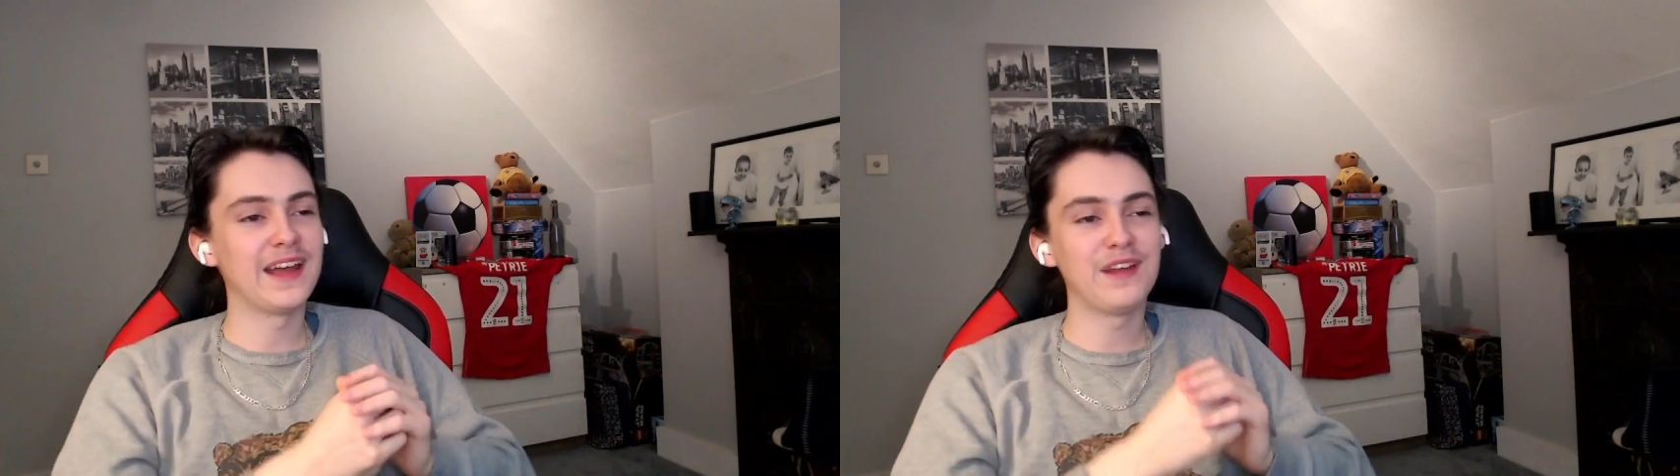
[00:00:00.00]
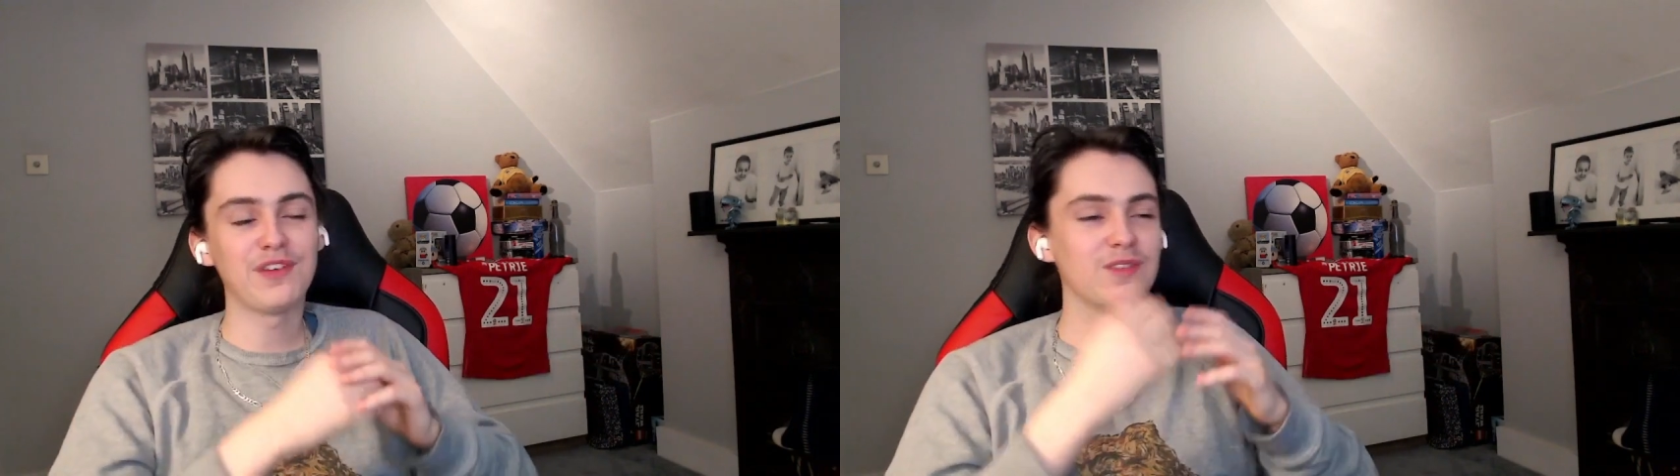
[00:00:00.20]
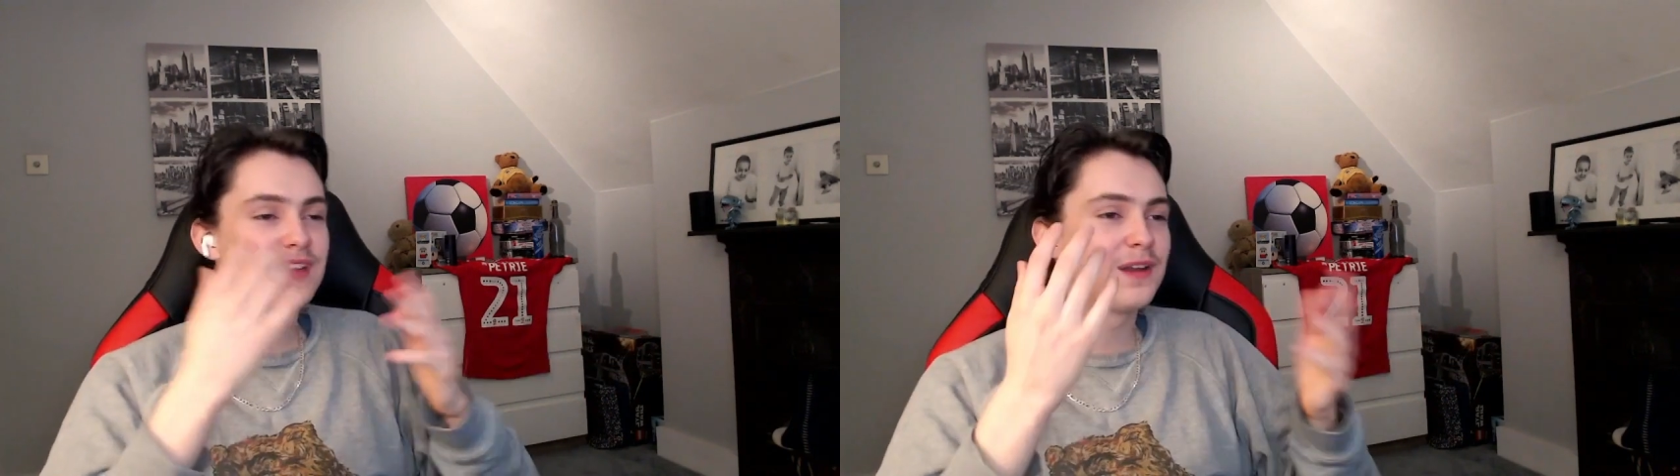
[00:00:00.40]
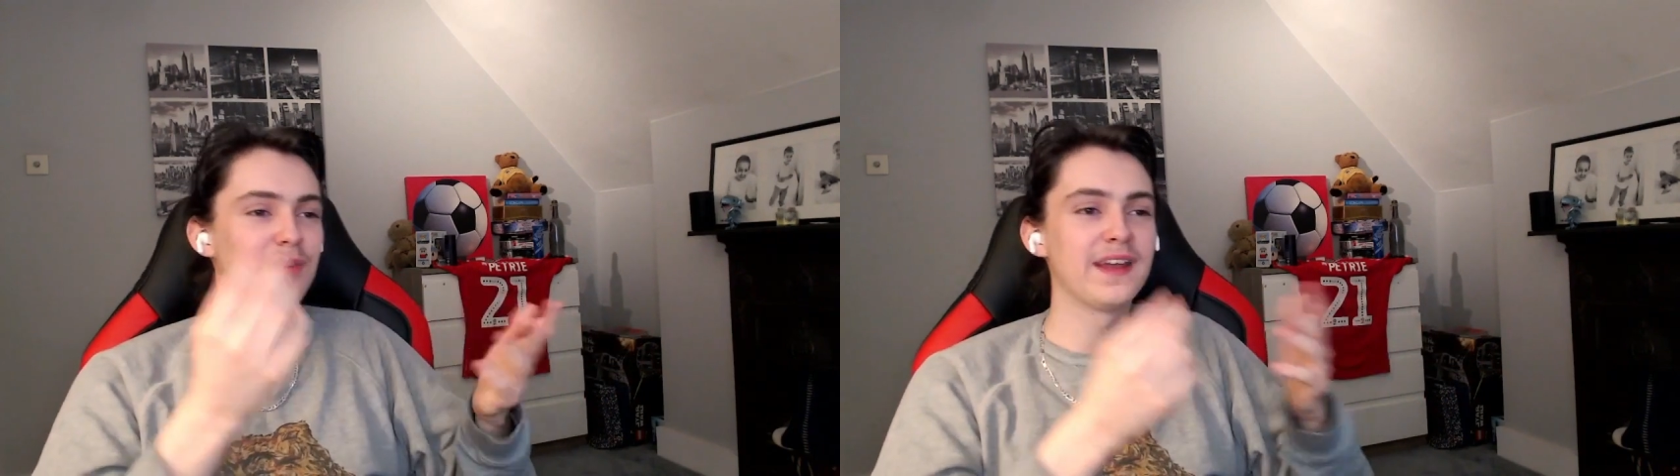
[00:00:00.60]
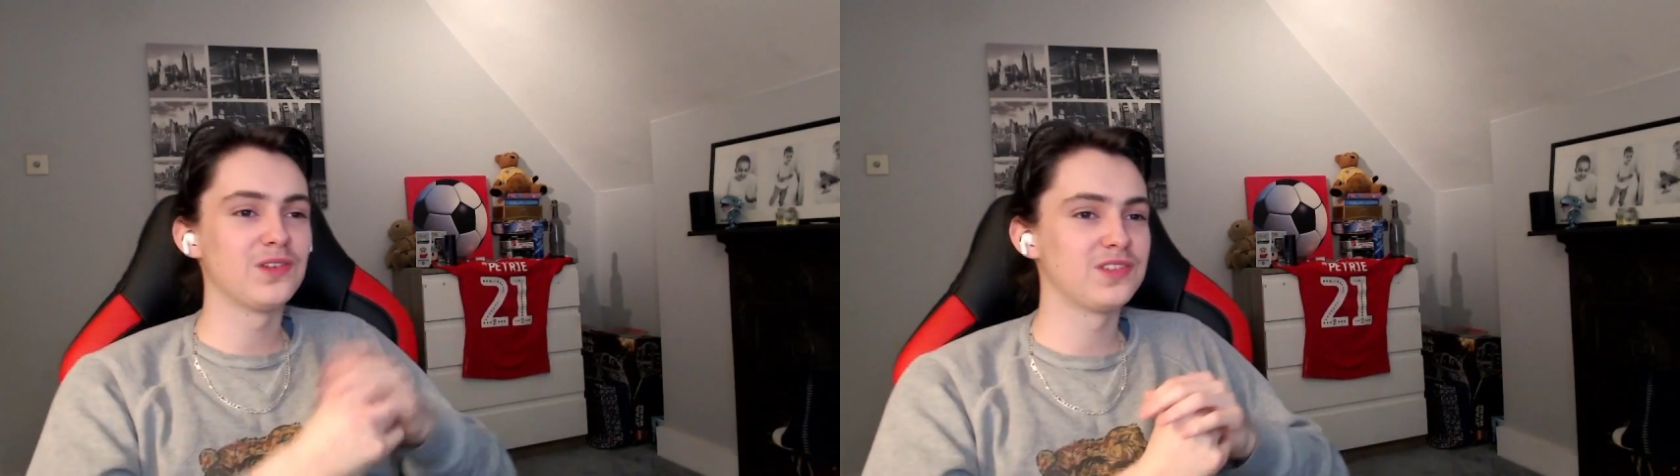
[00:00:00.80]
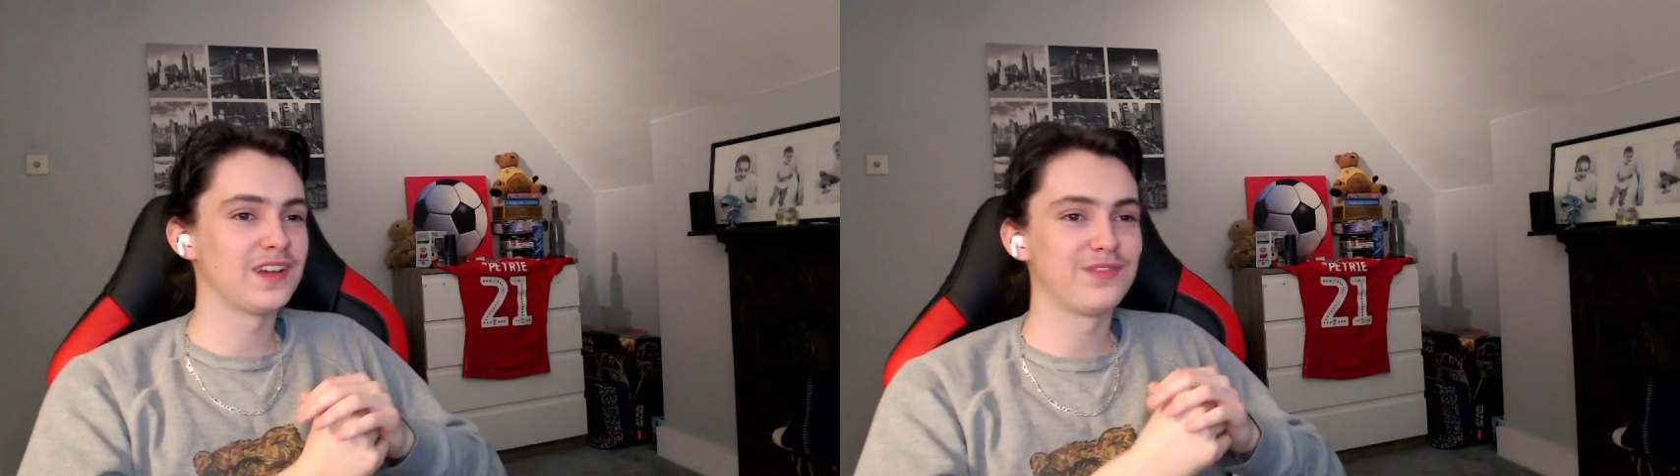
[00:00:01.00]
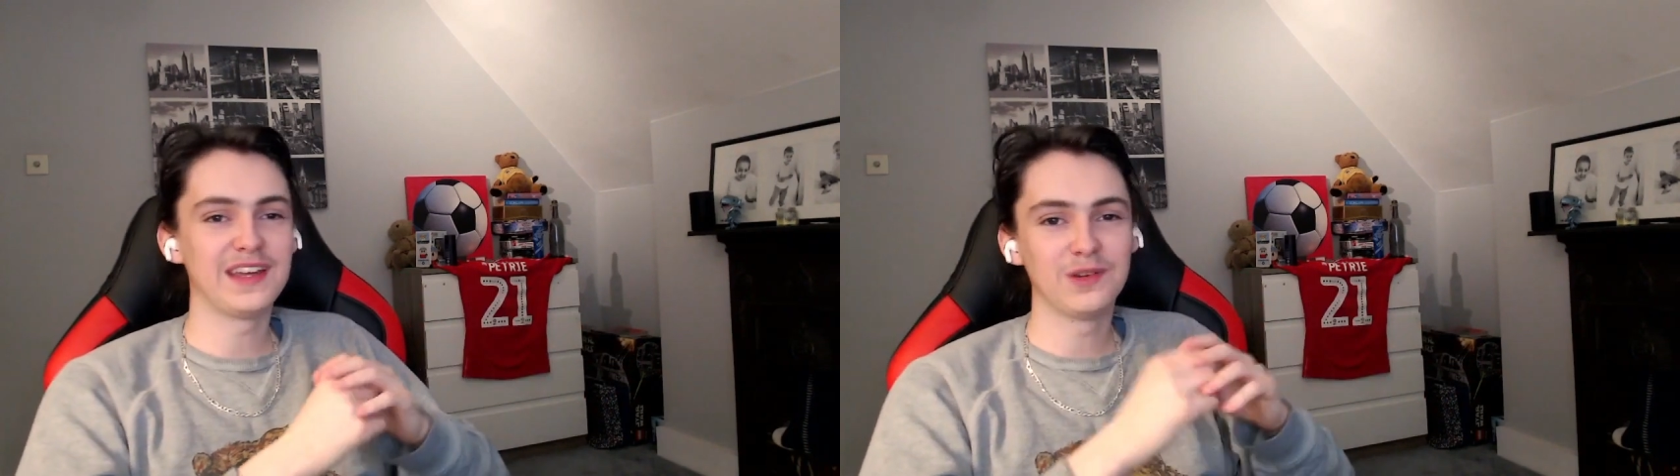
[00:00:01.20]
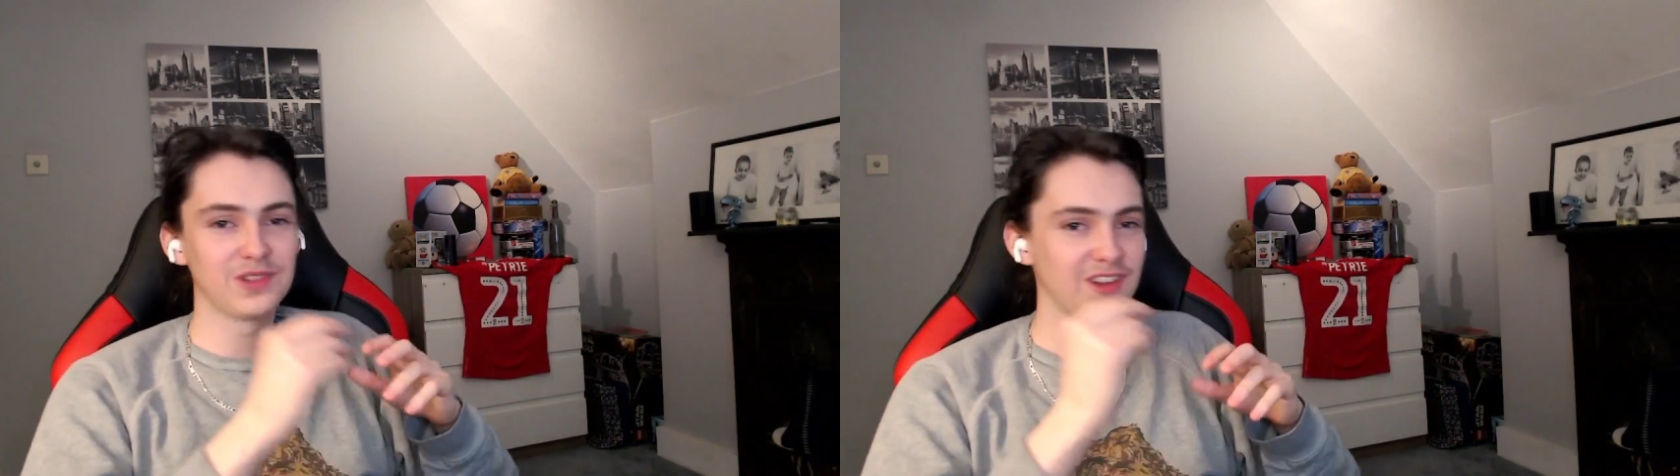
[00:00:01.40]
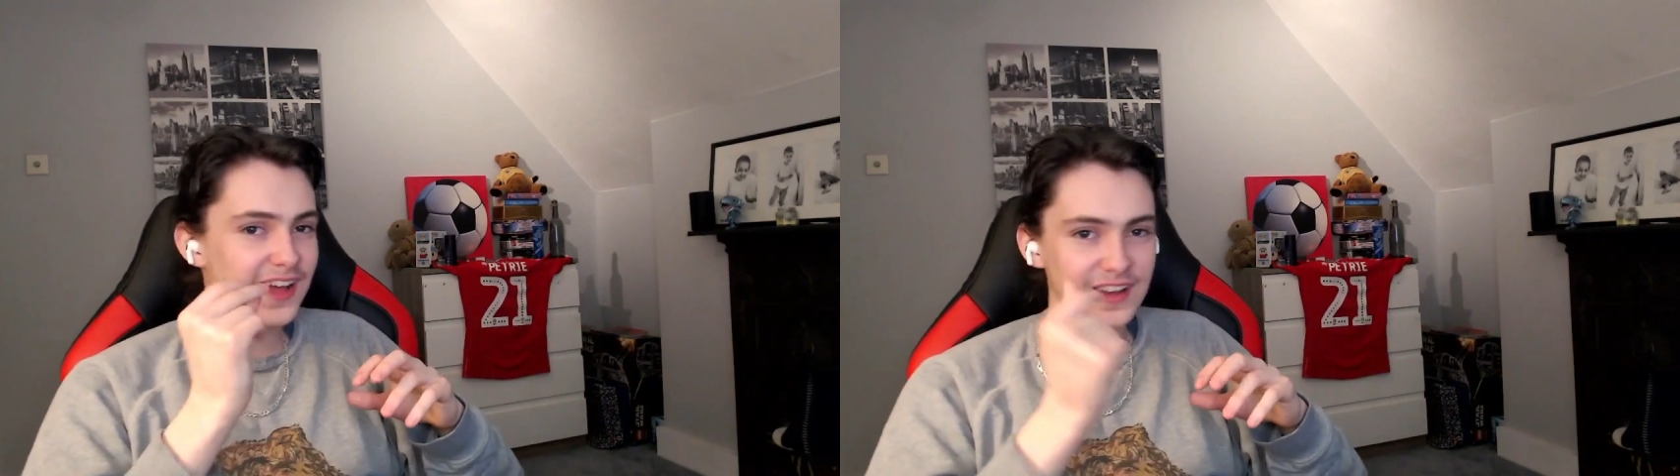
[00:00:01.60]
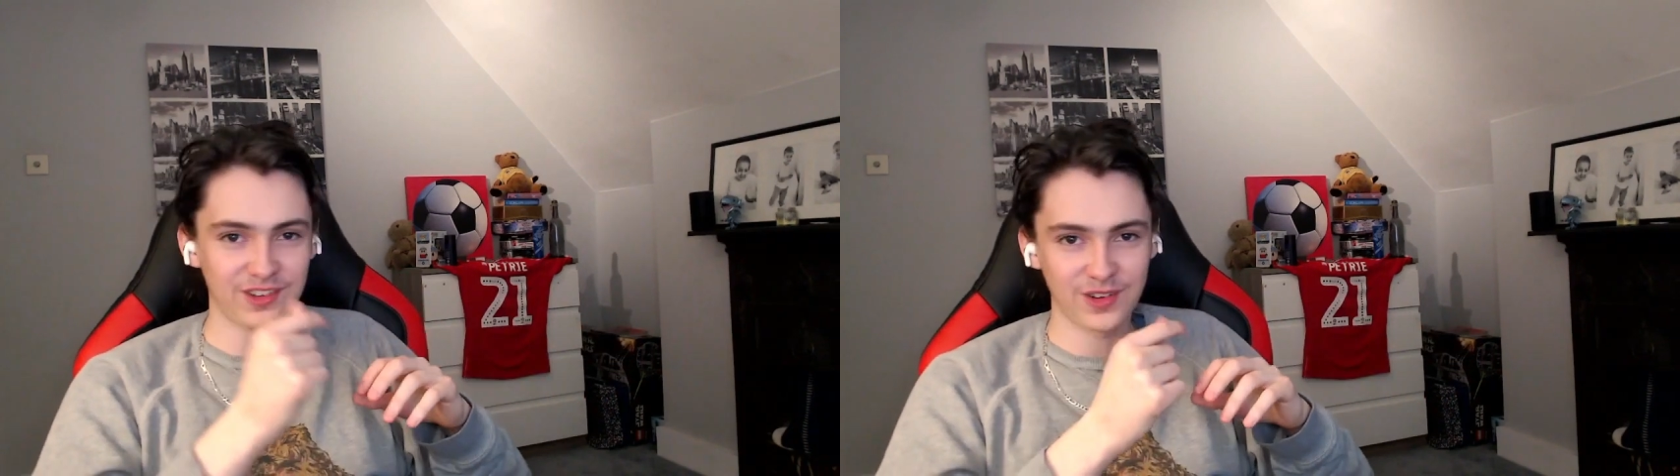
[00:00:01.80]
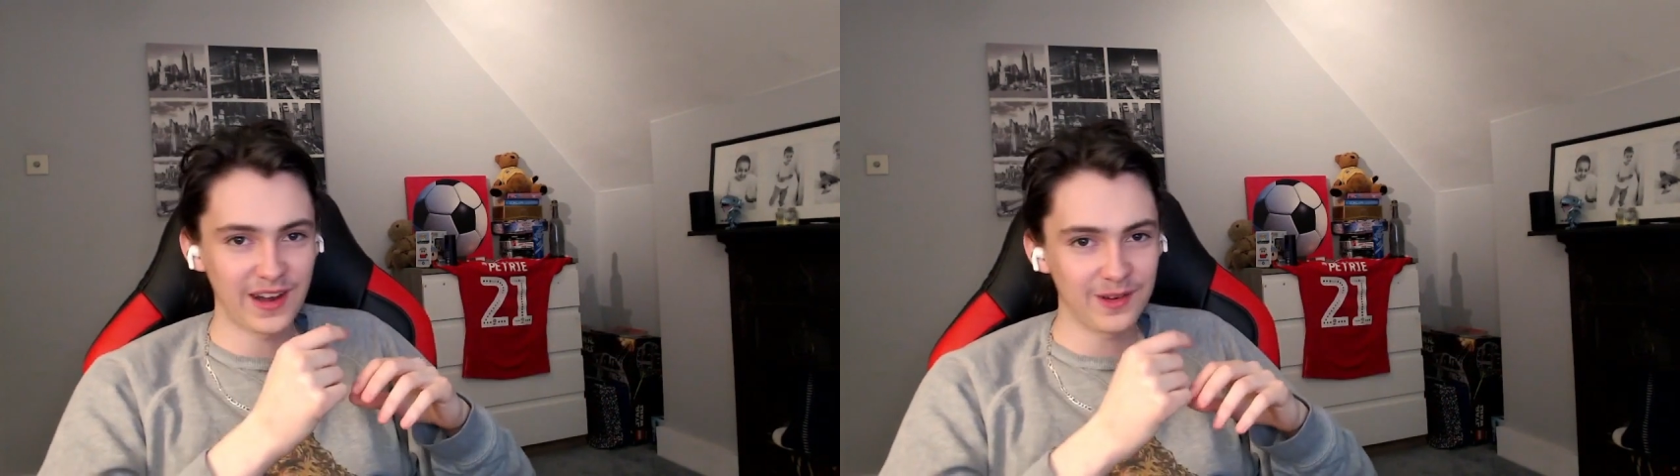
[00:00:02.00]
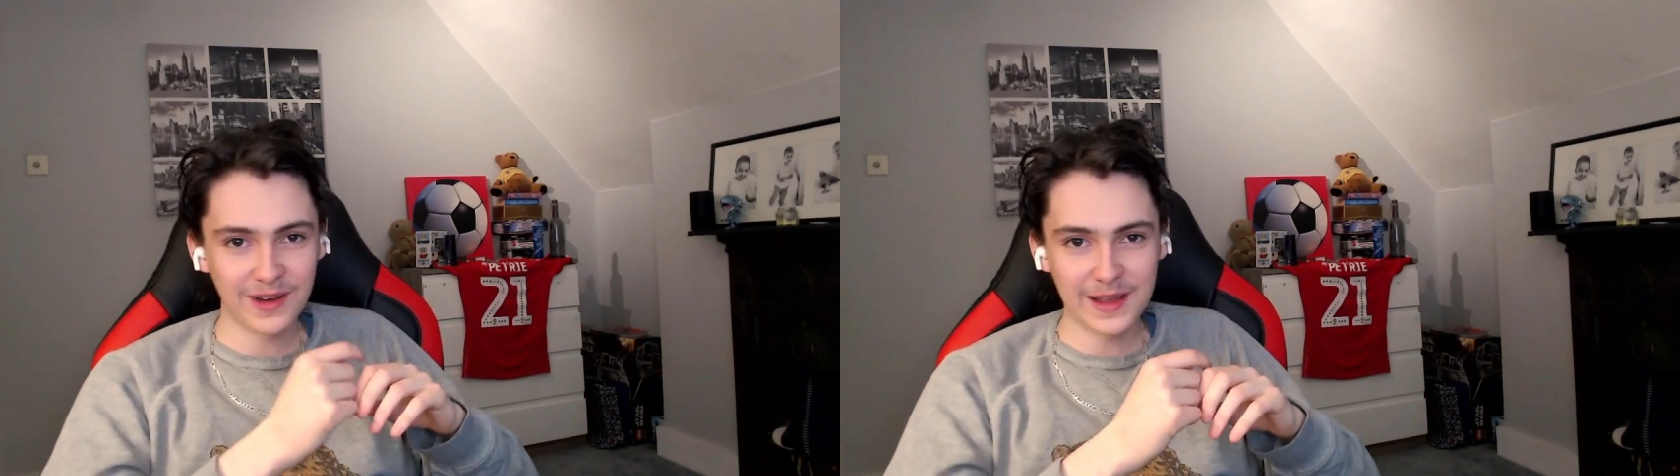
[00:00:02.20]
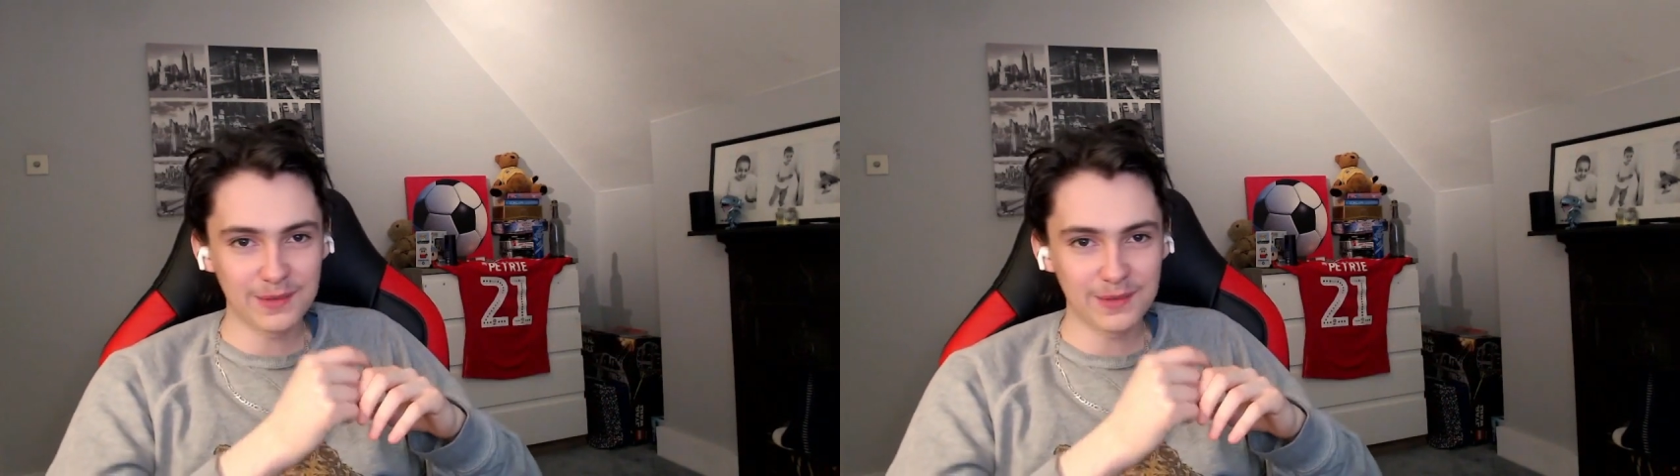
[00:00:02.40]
And if it was anyone else, I'd think it was a lie straight away.